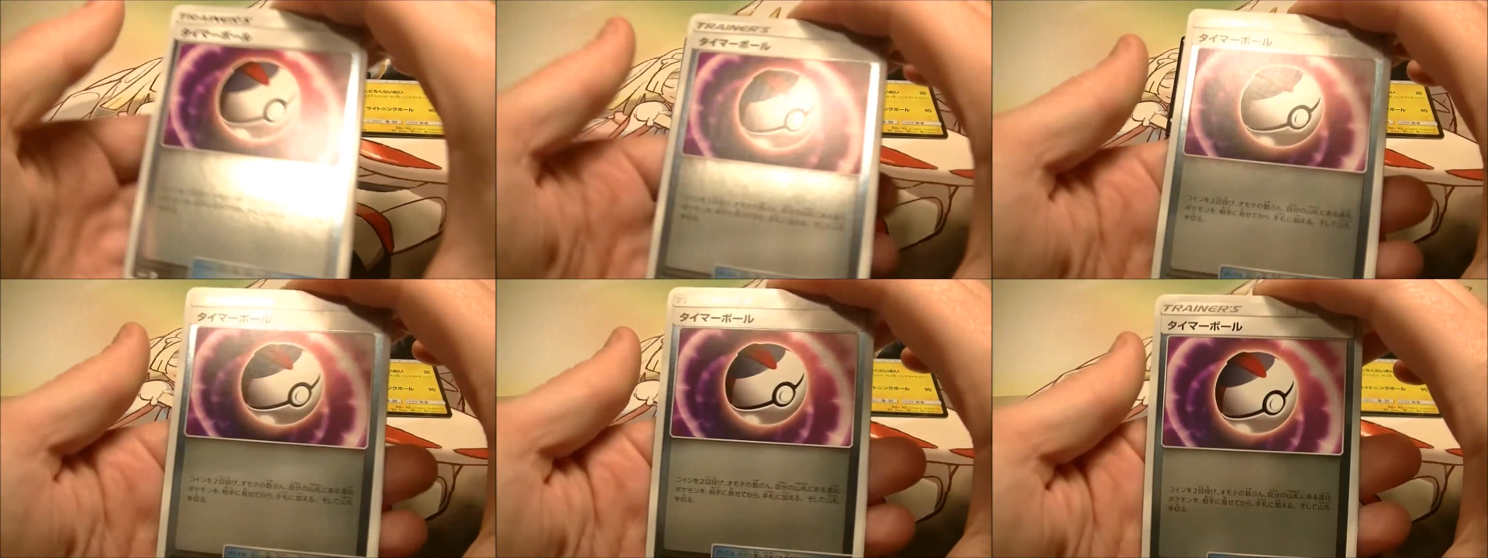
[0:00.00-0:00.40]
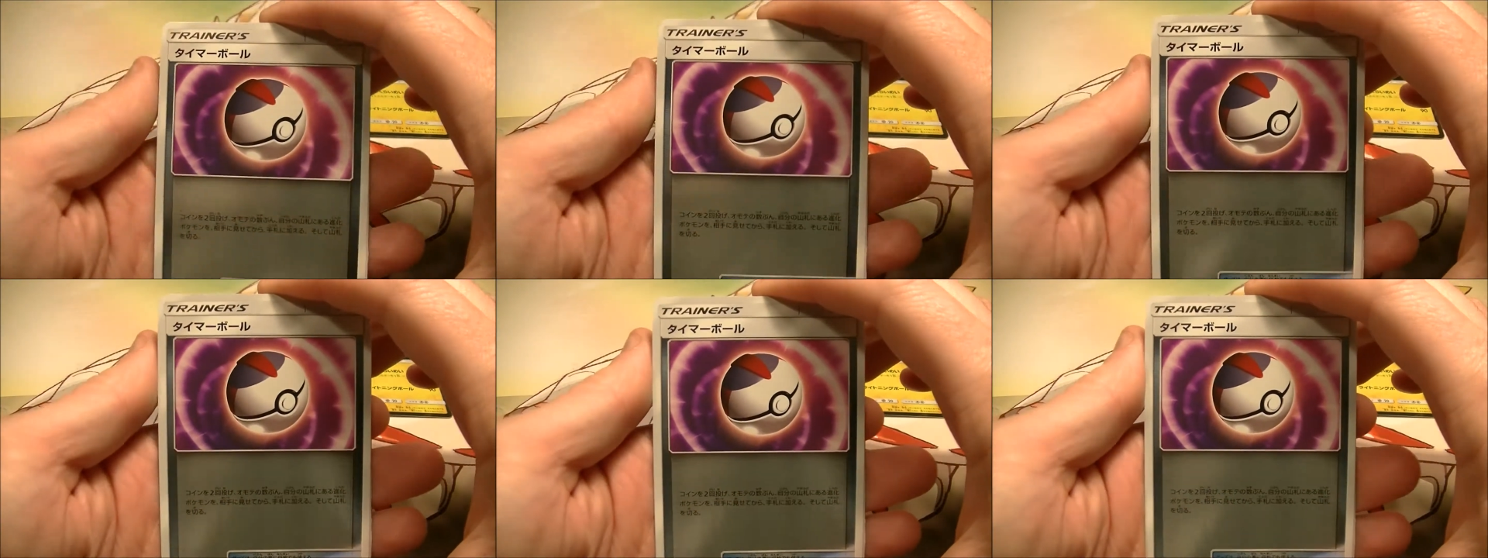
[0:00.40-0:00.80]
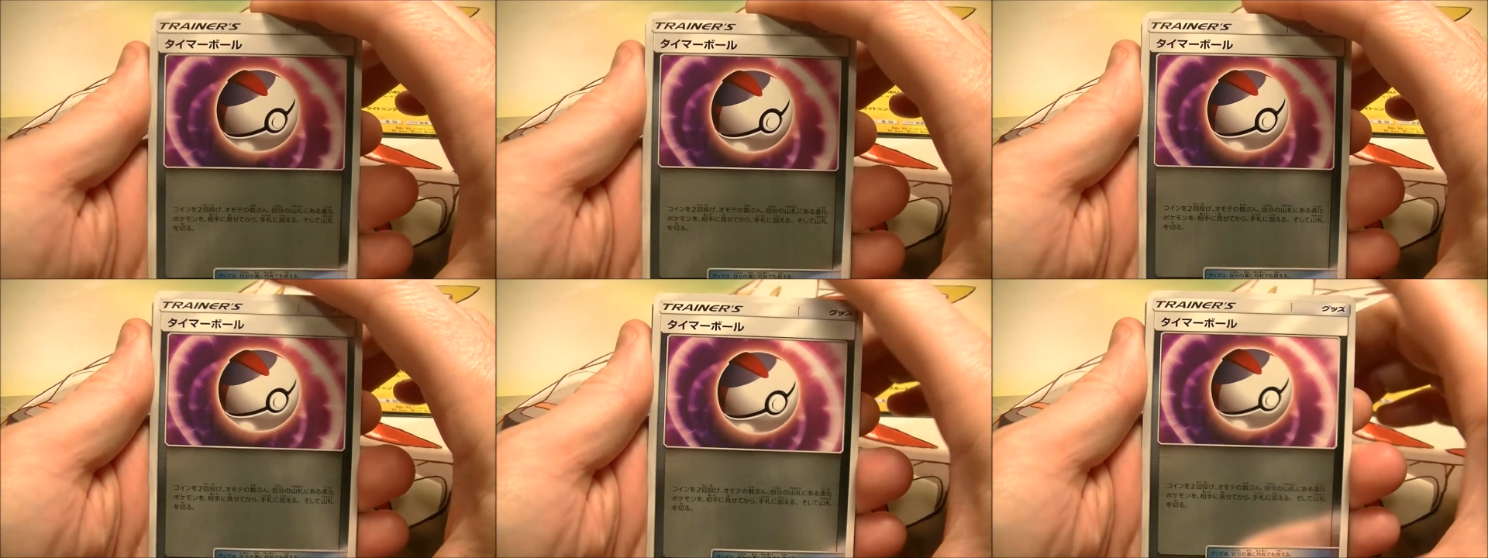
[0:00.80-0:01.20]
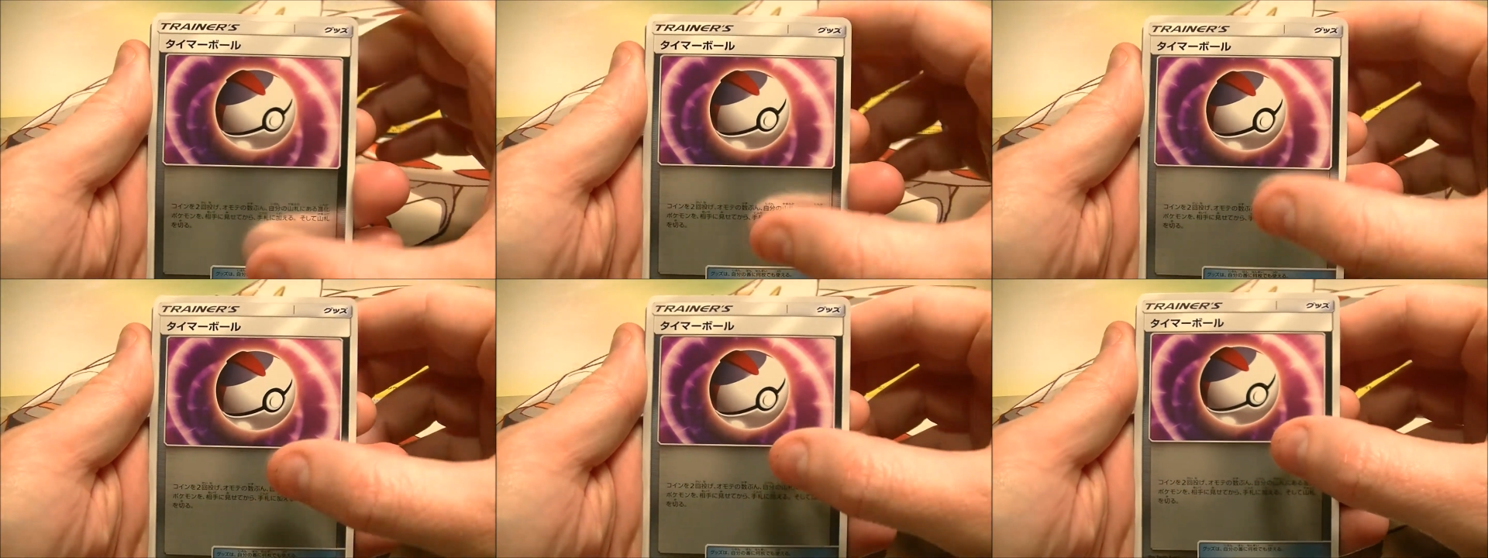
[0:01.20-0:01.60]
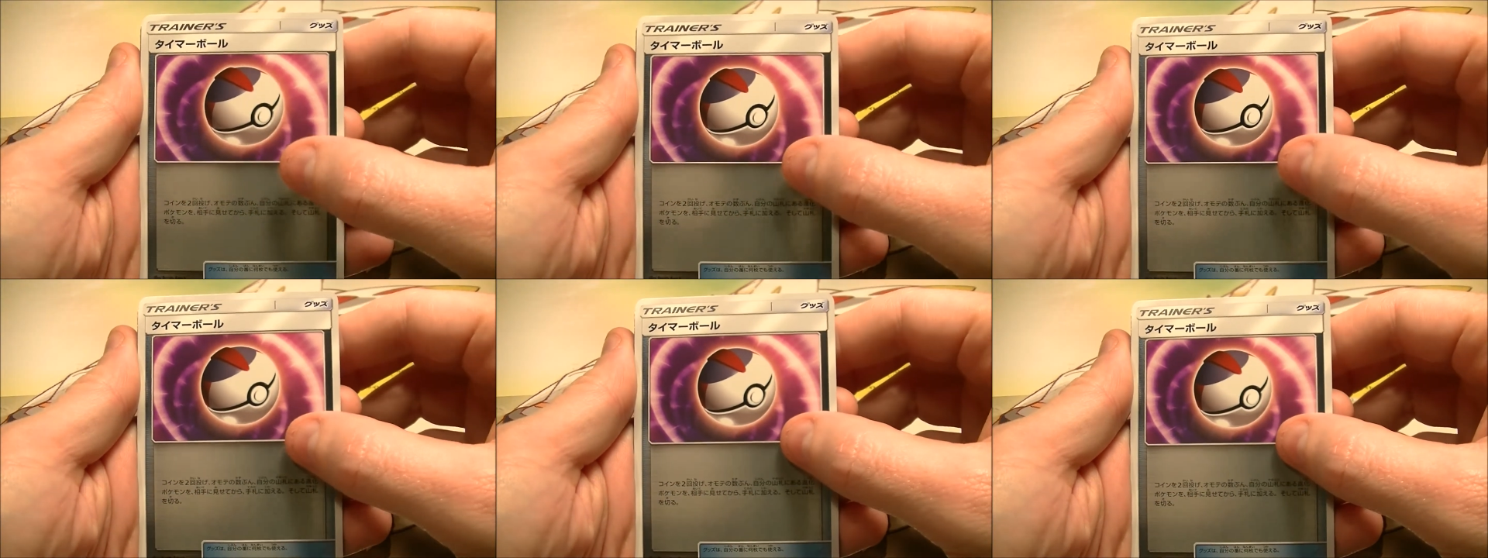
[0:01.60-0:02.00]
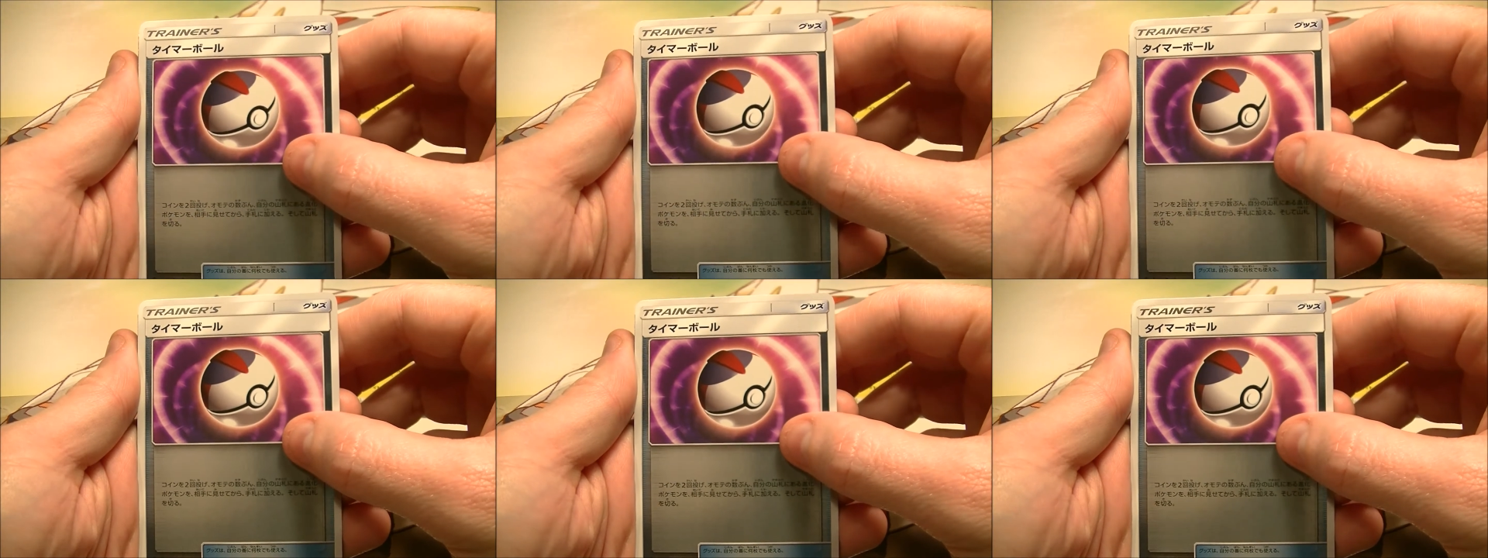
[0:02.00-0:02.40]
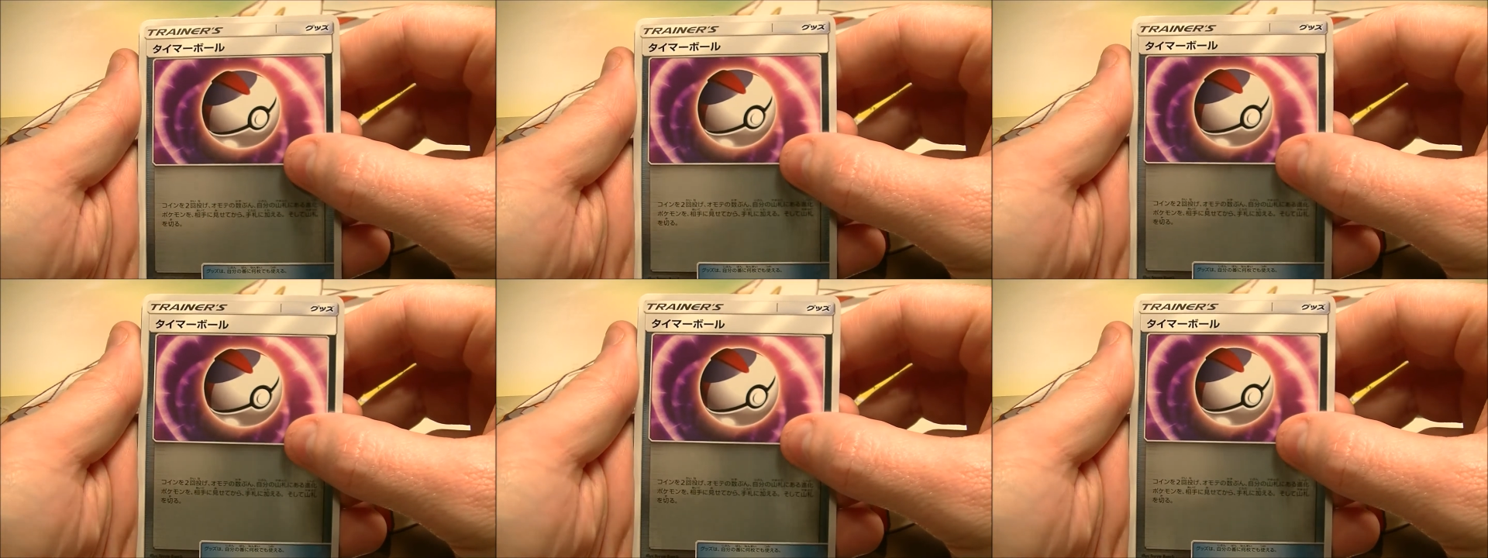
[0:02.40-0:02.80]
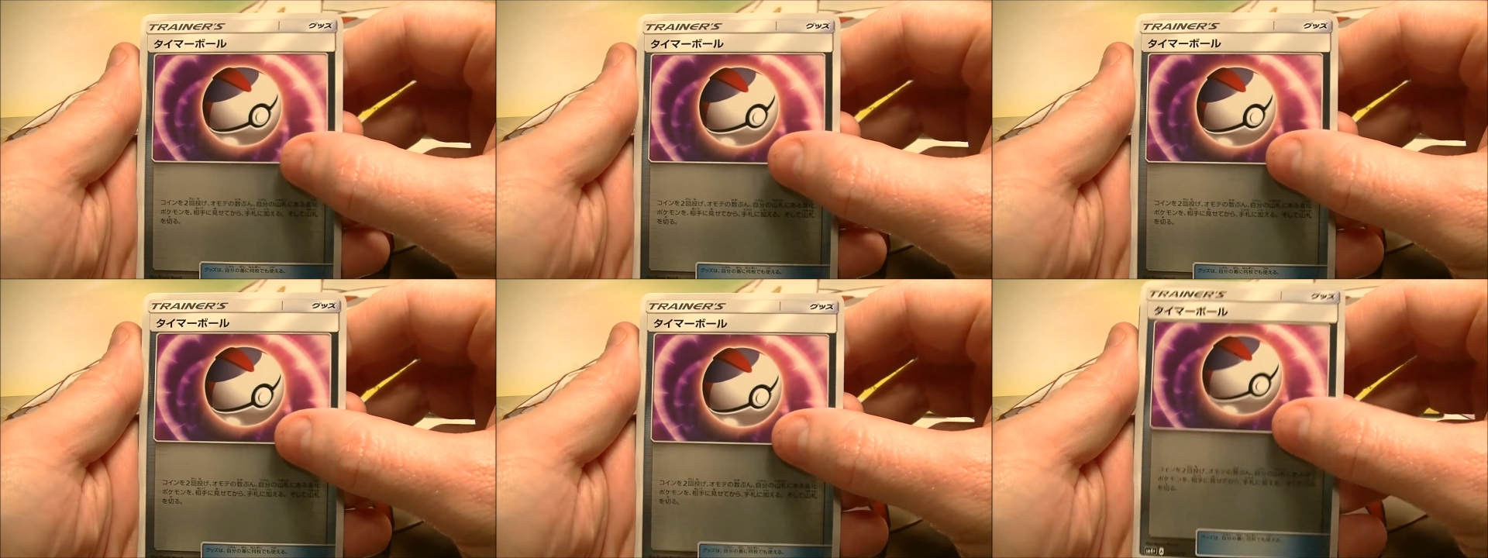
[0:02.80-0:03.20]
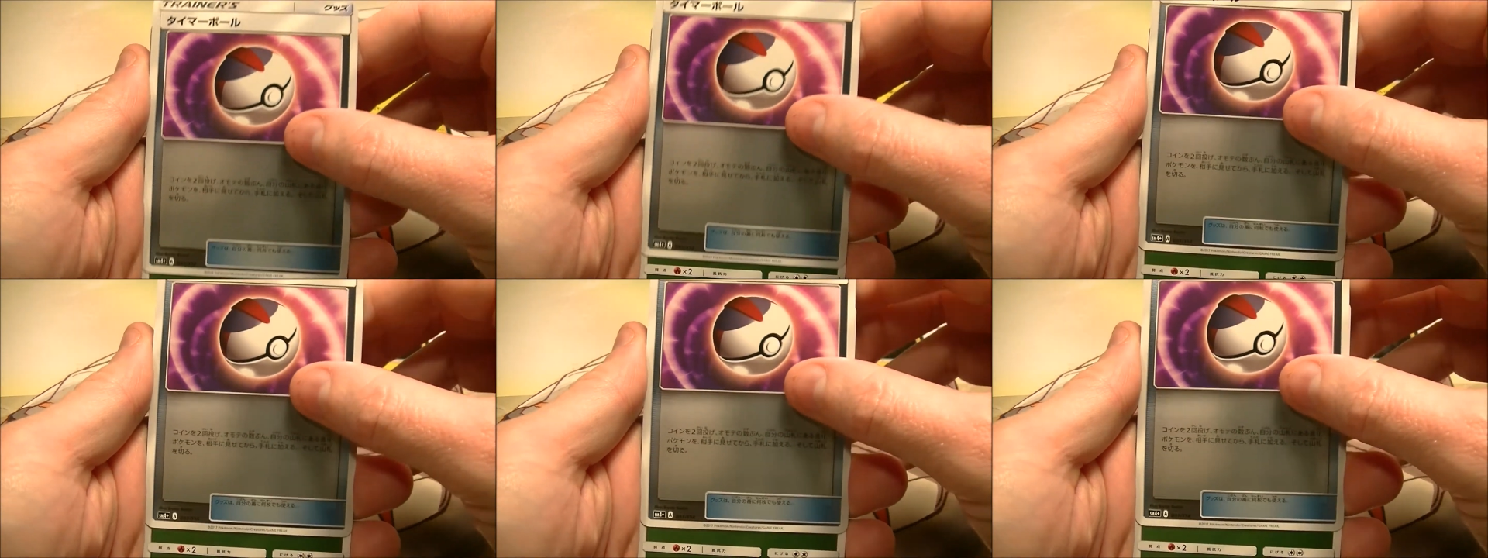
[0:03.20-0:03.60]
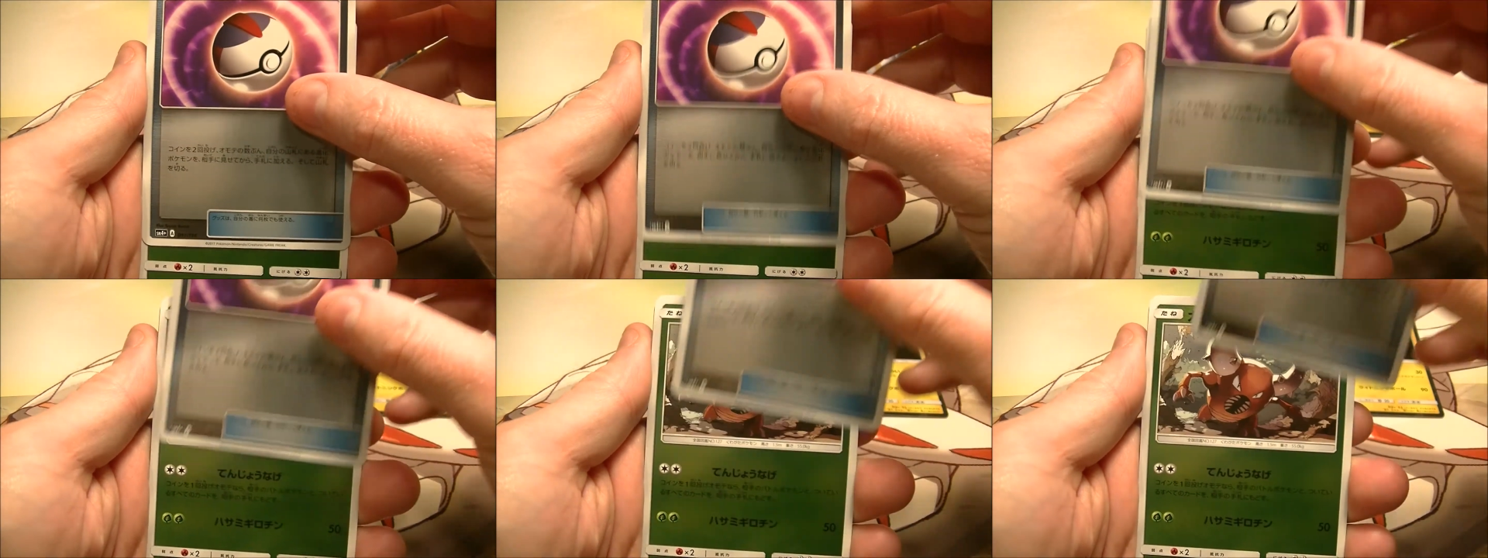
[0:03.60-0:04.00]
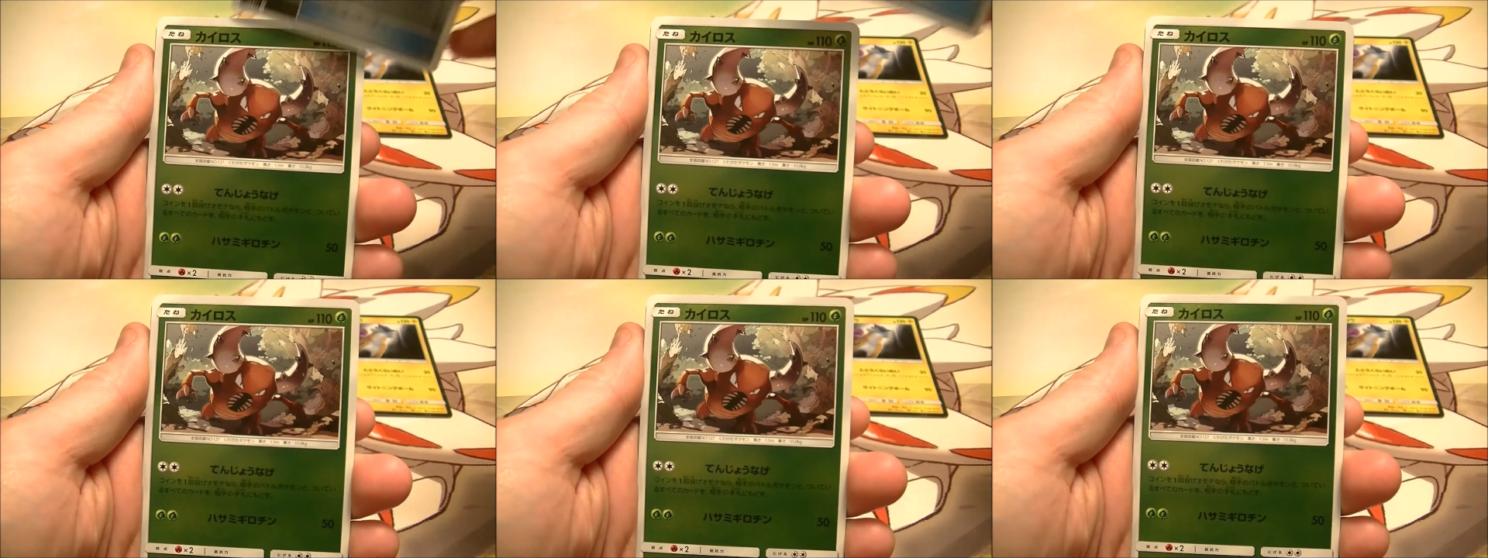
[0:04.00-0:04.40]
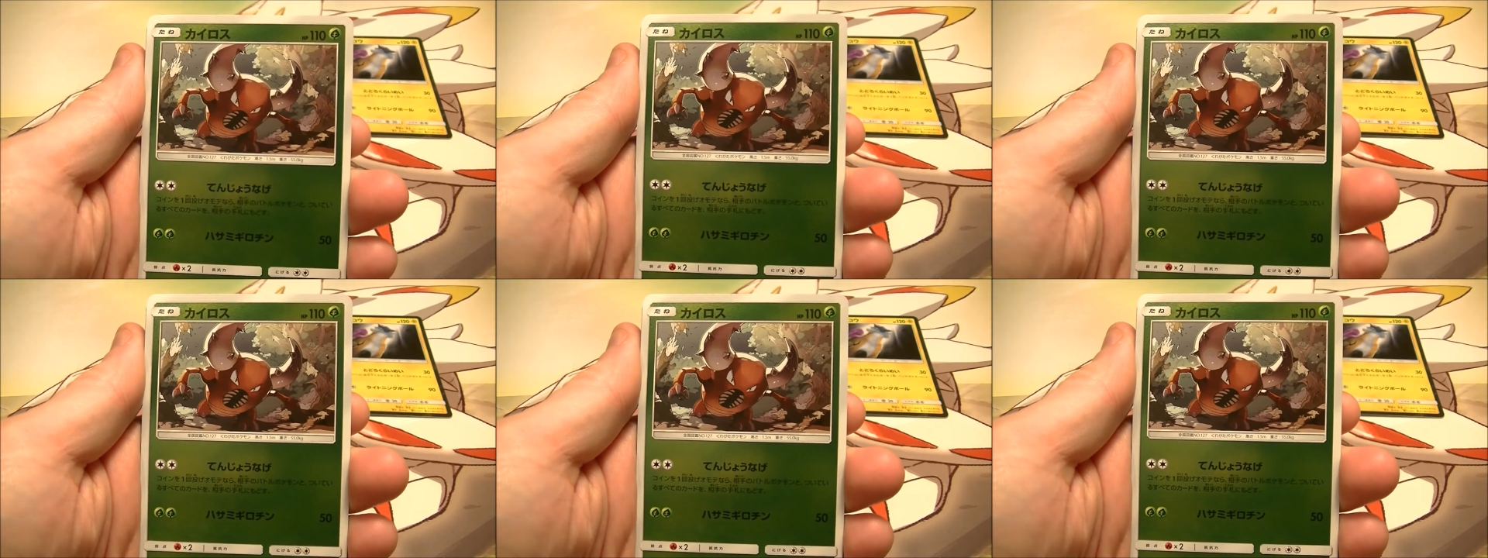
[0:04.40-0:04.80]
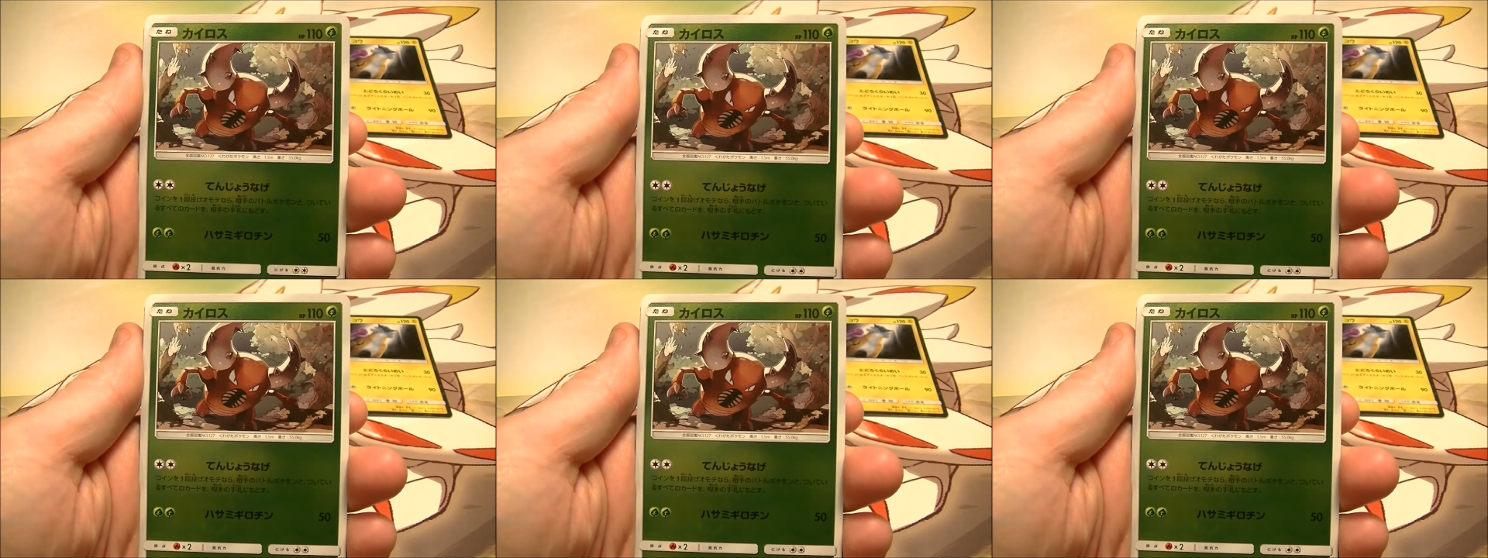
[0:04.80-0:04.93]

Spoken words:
[unreadable: no face in view]